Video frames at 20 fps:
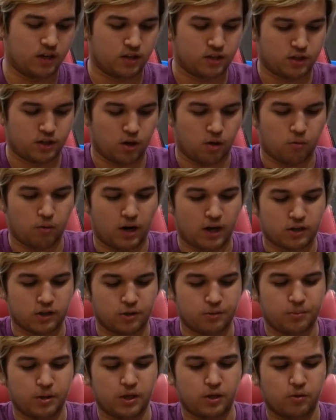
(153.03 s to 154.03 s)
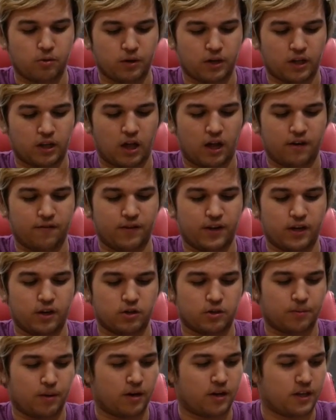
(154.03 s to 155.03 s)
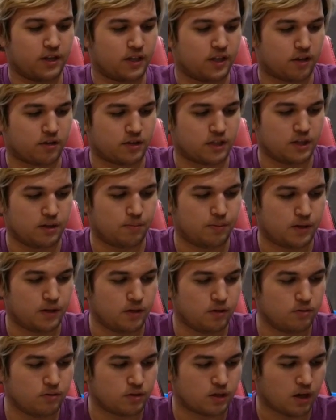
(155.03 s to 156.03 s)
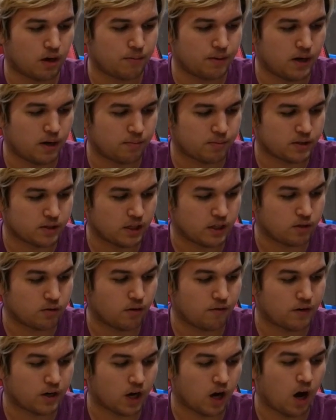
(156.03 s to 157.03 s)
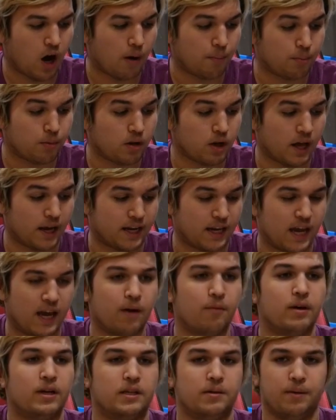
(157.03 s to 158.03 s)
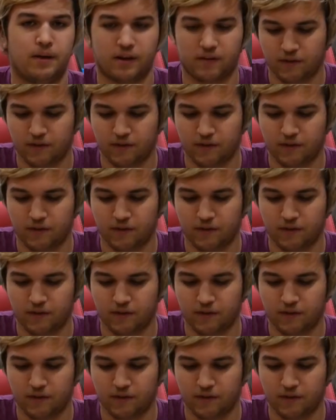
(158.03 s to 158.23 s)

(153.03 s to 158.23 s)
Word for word: So we're actually going to be doing a lot of videos about Intel CPUs coming up because I do have a couple I can't wait to make